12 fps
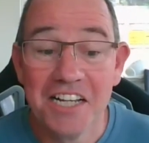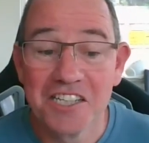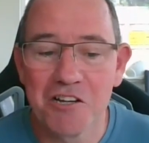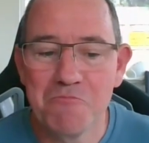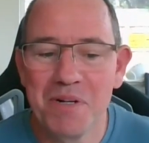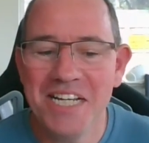
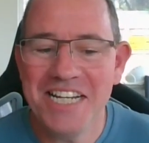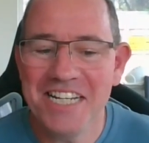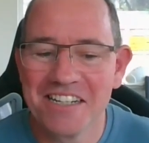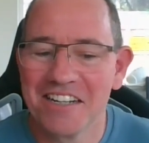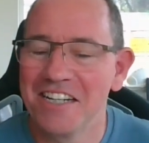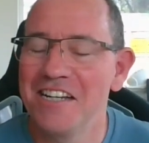So
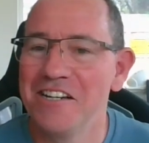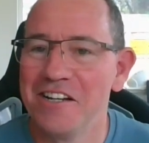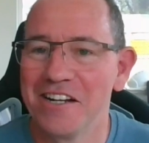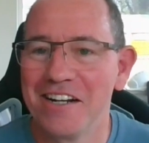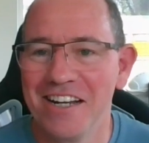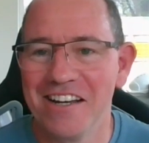please, I'd like you
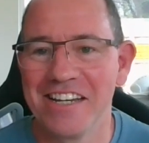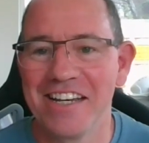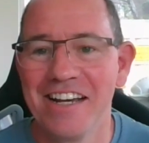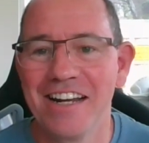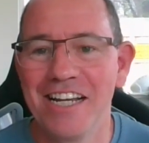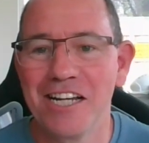to like,
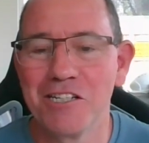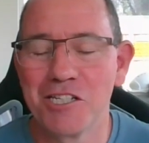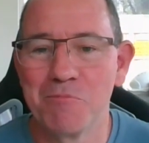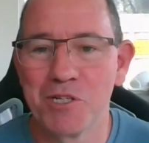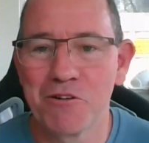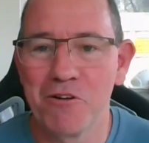click and
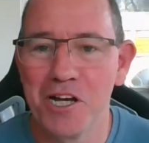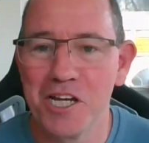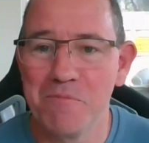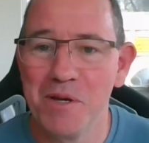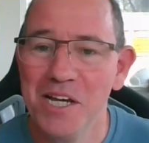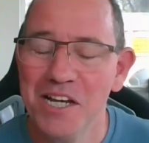
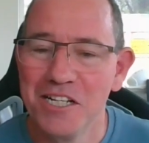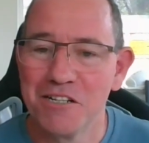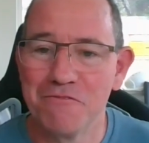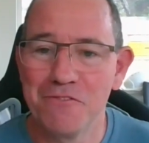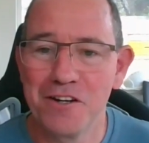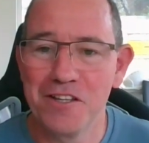subscribe to
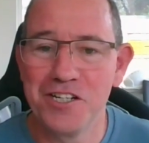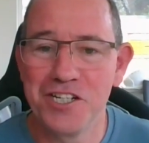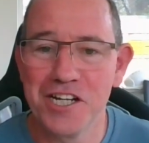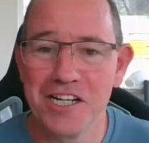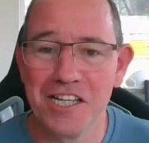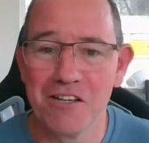follow the
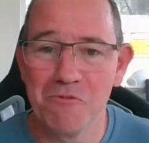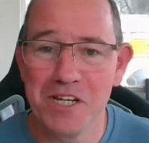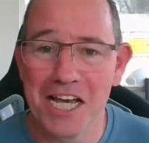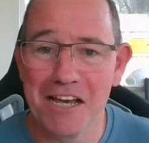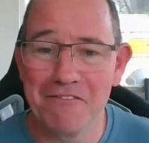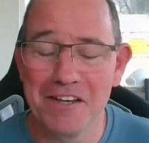journey that we
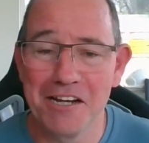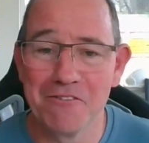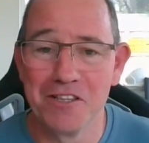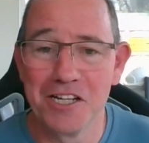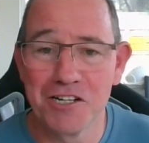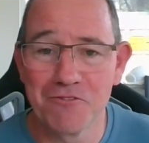have here
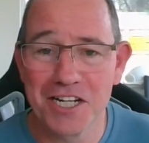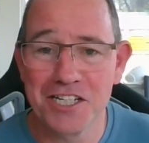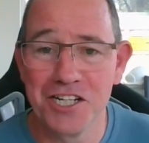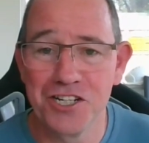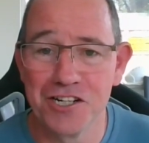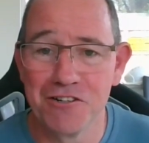at the
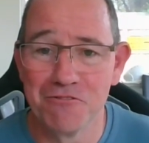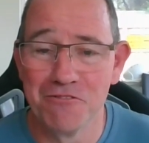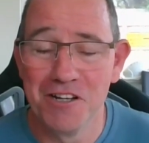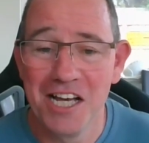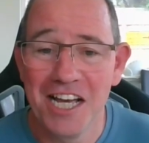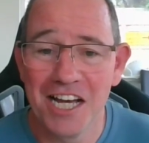Jurassic Jungle,
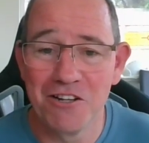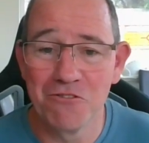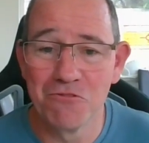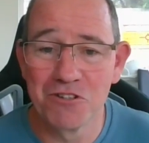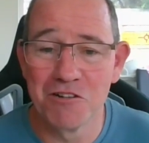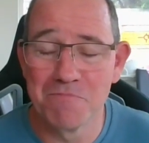a
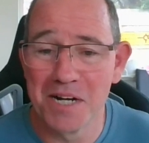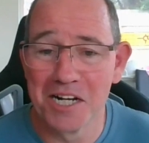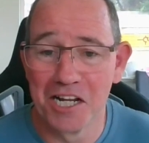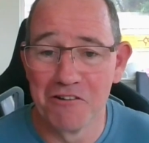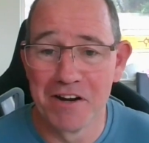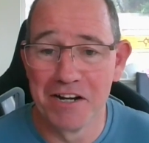Dorset
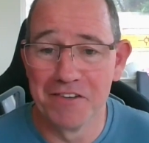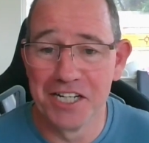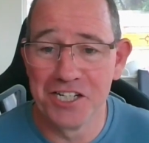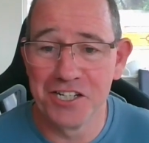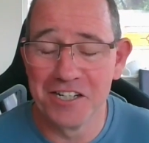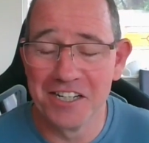bungalow
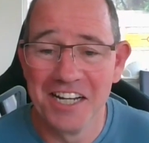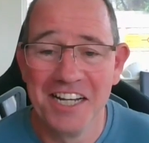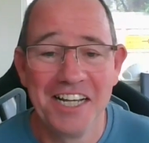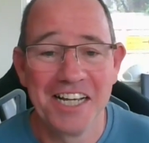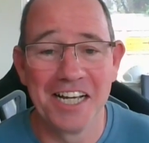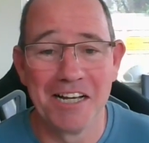renovation.
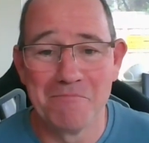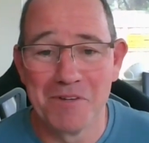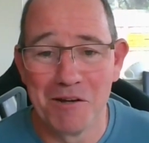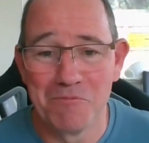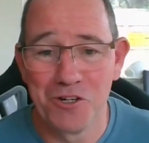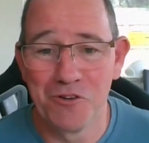Um,
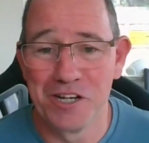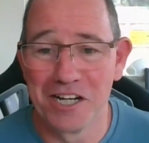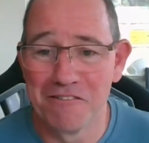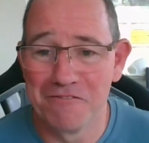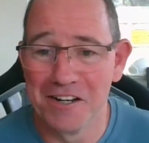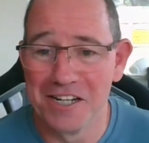I'm sure you're going
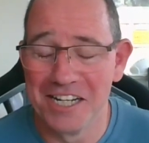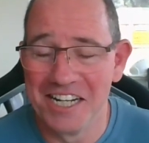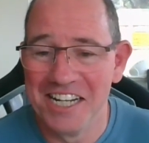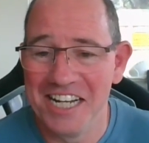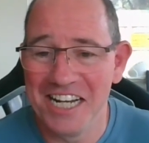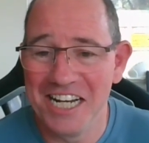to find it
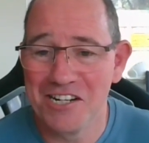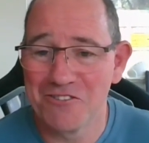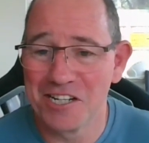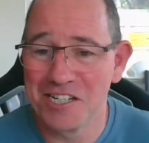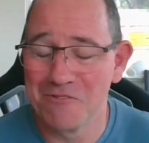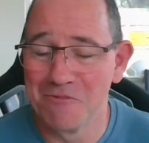
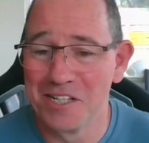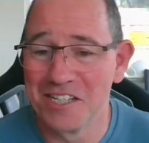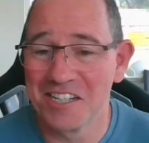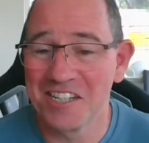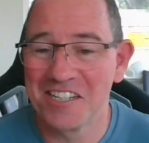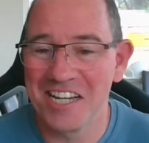interesting with the
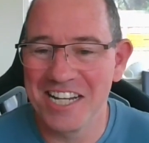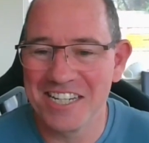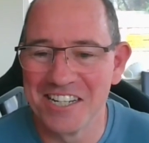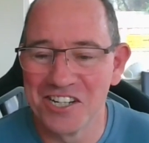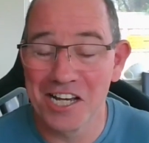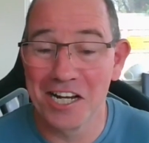success
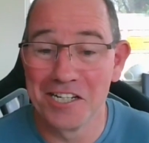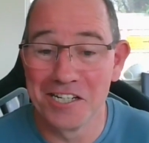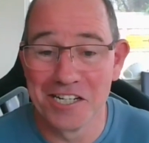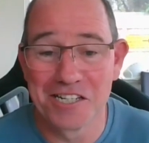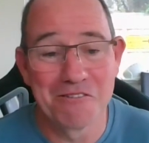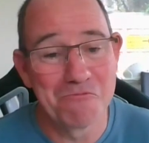and
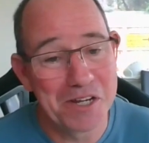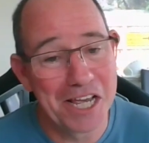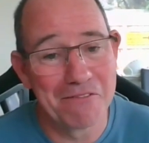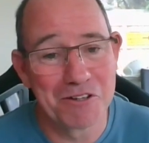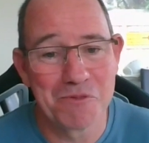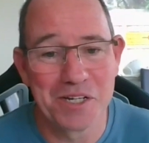challenges that we
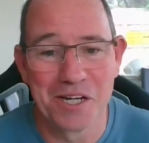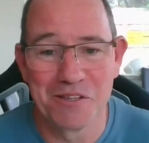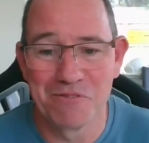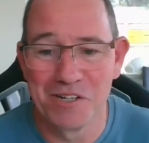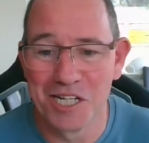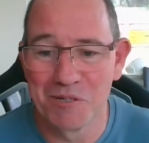have as we go
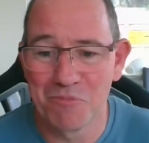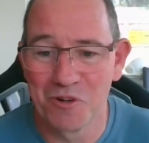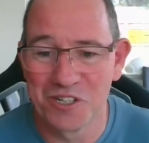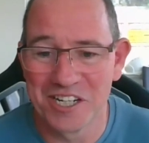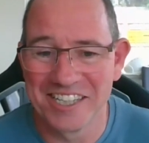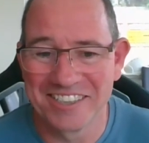through this
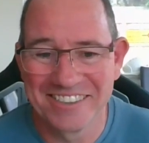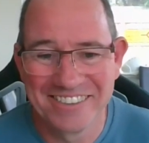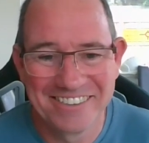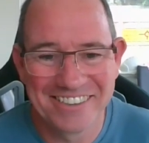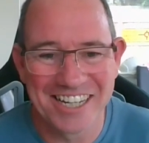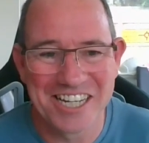project.
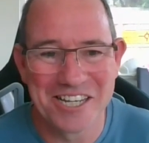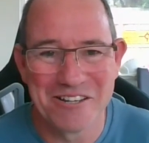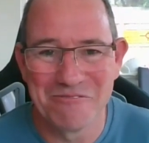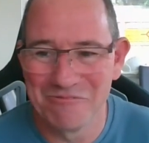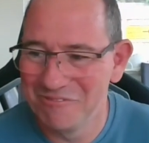Thank you.